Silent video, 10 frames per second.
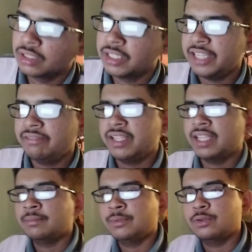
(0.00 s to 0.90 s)
the
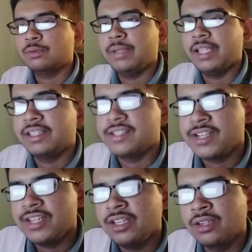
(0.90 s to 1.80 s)
EVM to be
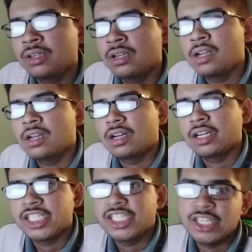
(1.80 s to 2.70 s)

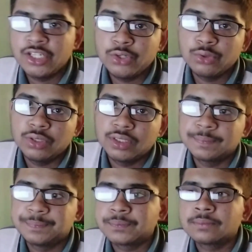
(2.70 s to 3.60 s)
genuine
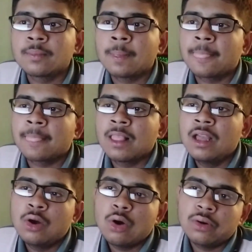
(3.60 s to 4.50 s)

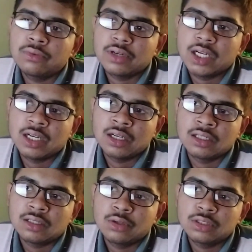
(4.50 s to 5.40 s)
of
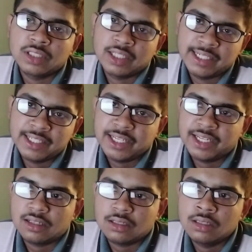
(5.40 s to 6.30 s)
authentic.